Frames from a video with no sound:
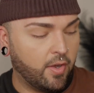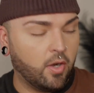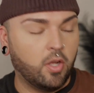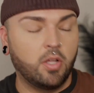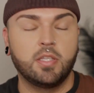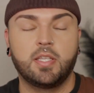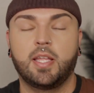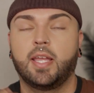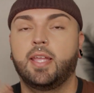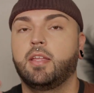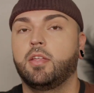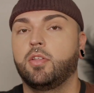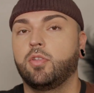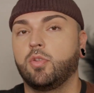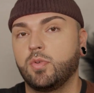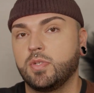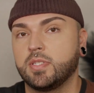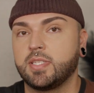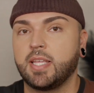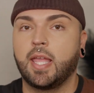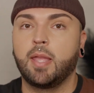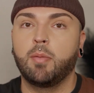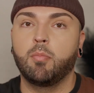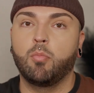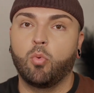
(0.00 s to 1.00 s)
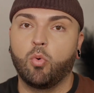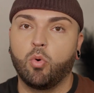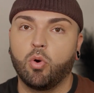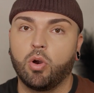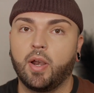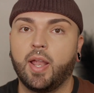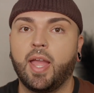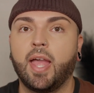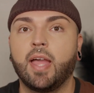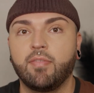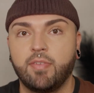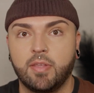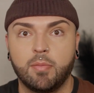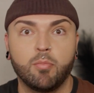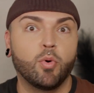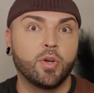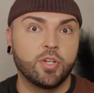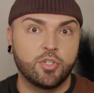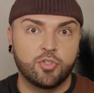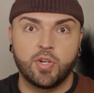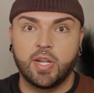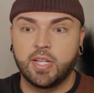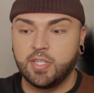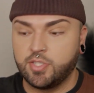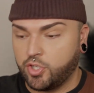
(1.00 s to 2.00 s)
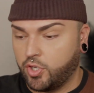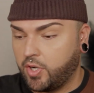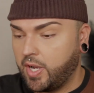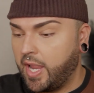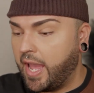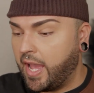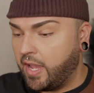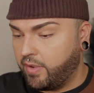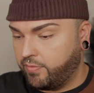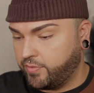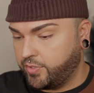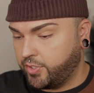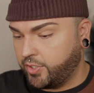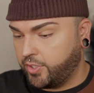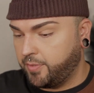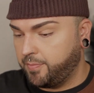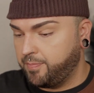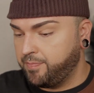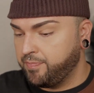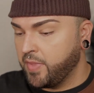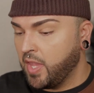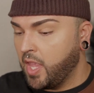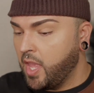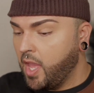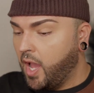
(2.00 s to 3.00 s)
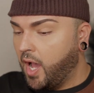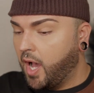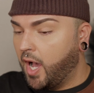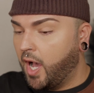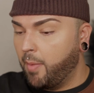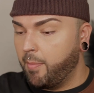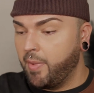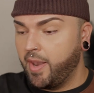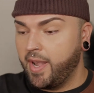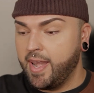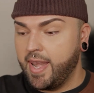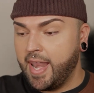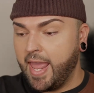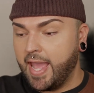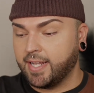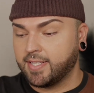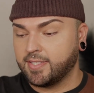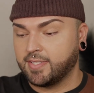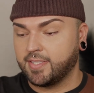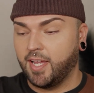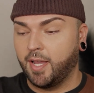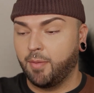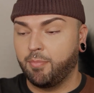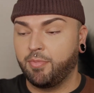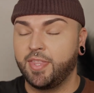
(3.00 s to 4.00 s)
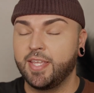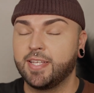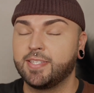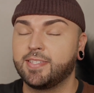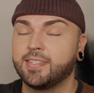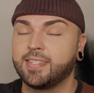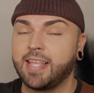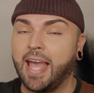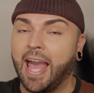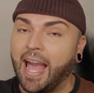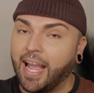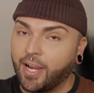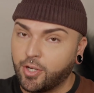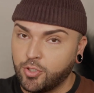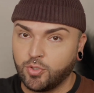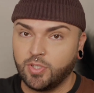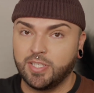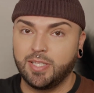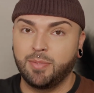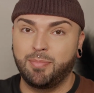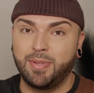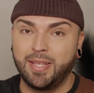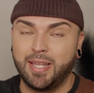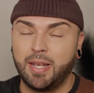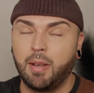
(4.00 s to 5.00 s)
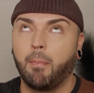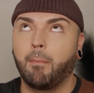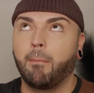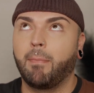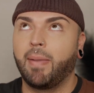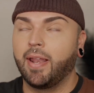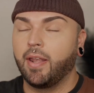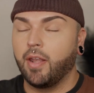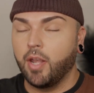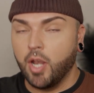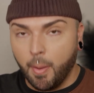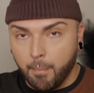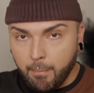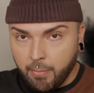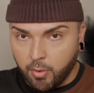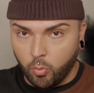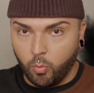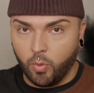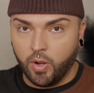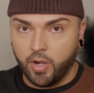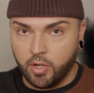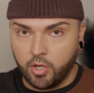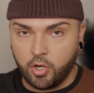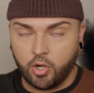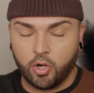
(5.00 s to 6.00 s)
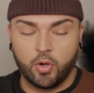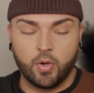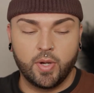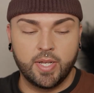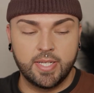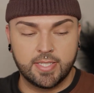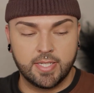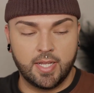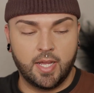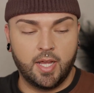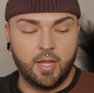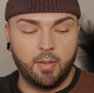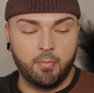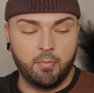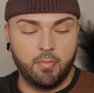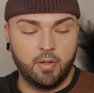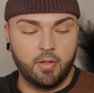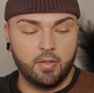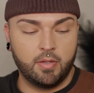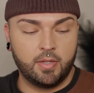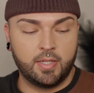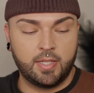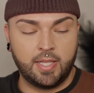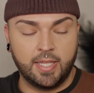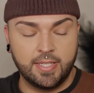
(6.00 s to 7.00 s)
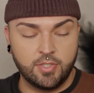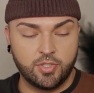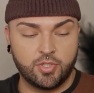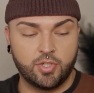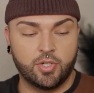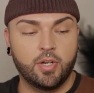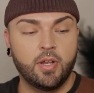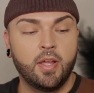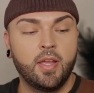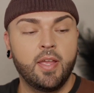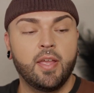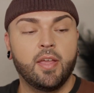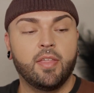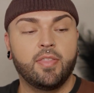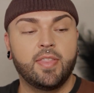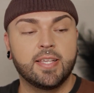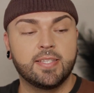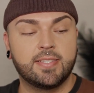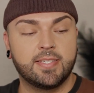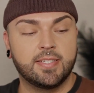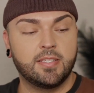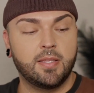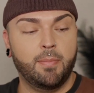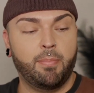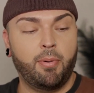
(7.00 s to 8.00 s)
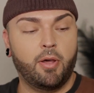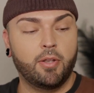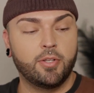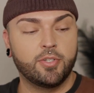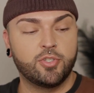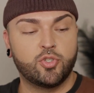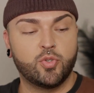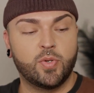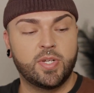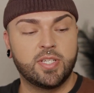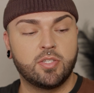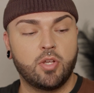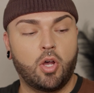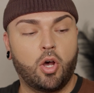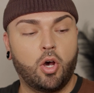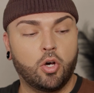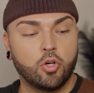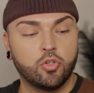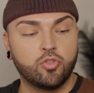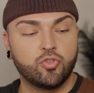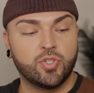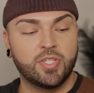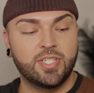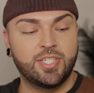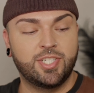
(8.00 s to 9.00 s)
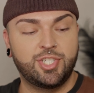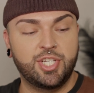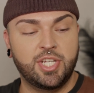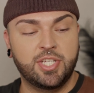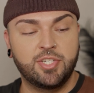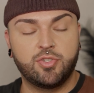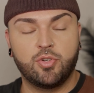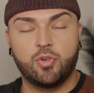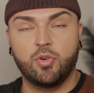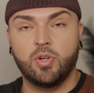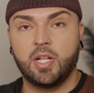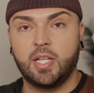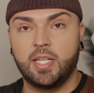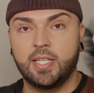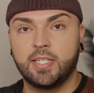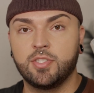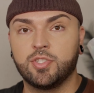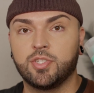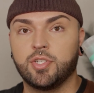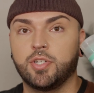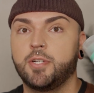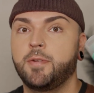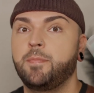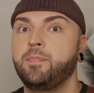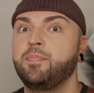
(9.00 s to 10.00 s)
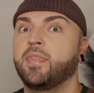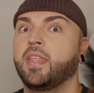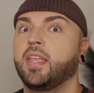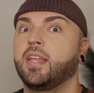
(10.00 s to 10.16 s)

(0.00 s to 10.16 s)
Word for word: then I'll like use a more heavy moisturizer after. Um, next up, this has actually been my number one current um cleanser. This is the Paula's Choice Ultra Gentle Cleanser.